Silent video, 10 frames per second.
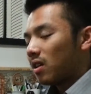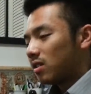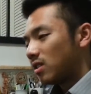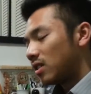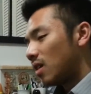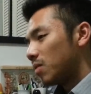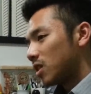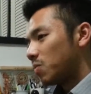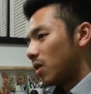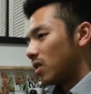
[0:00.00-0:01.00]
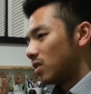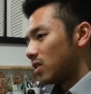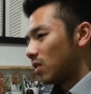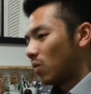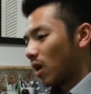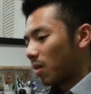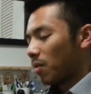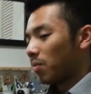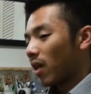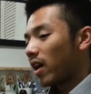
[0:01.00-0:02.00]
some experience in what I'm
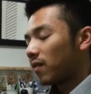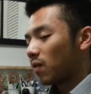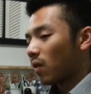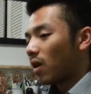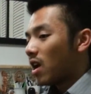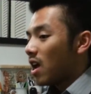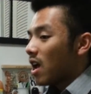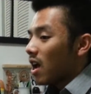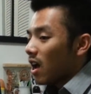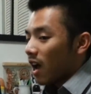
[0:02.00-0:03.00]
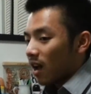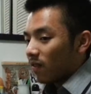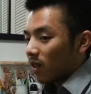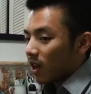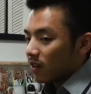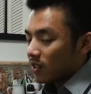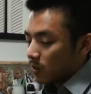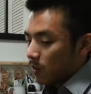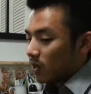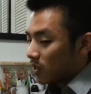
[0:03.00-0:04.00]
applying for, I have a lot of
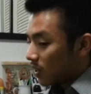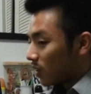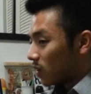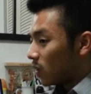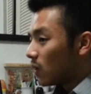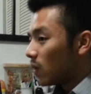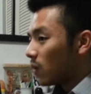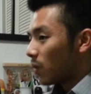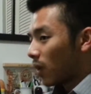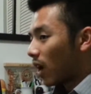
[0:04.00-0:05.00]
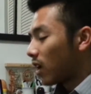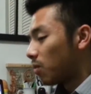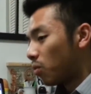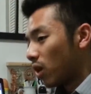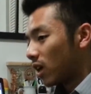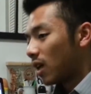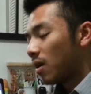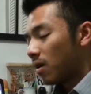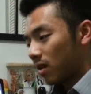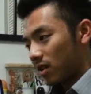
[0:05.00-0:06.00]
experience here too, where I could bring
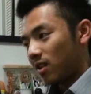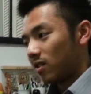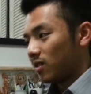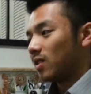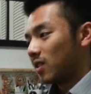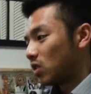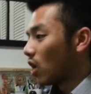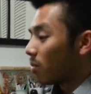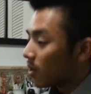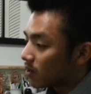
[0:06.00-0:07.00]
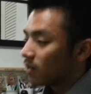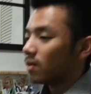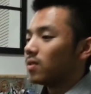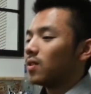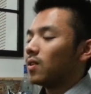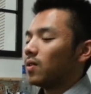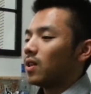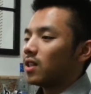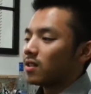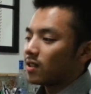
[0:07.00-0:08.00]
to this job also. So
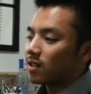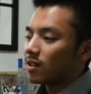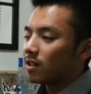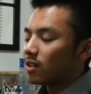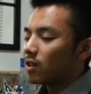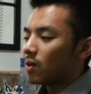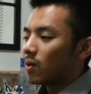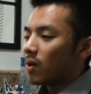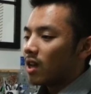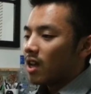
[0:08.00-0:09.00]
it's good to